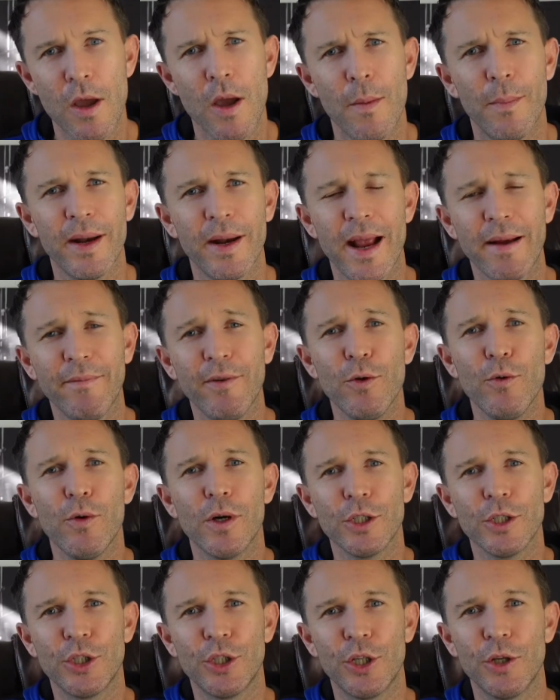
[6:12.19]
but
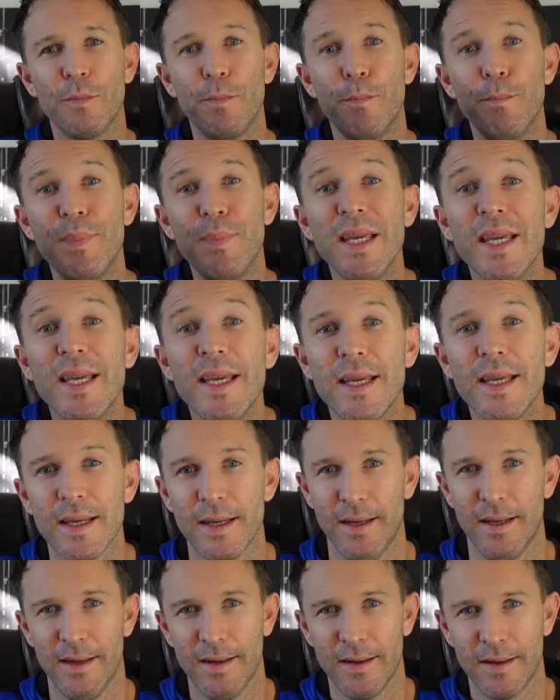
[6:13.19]
everyone should
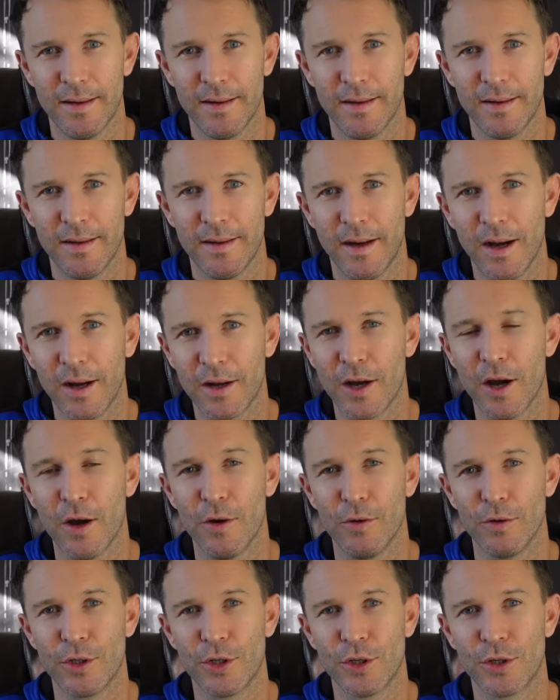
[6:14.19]
be a
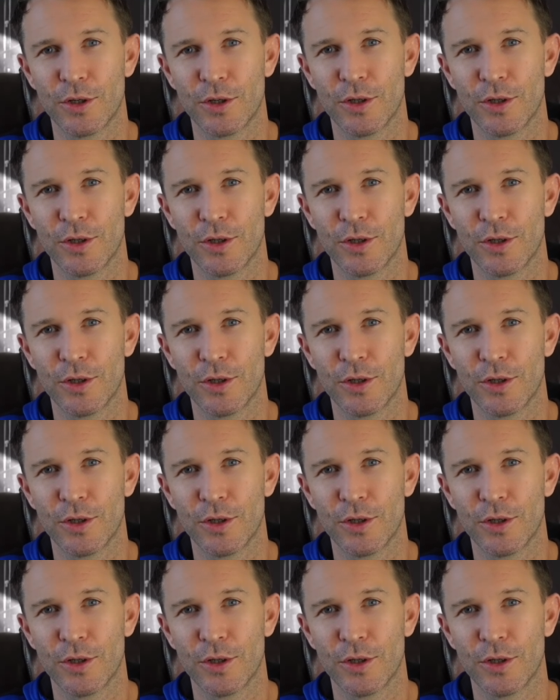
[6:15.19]
coach.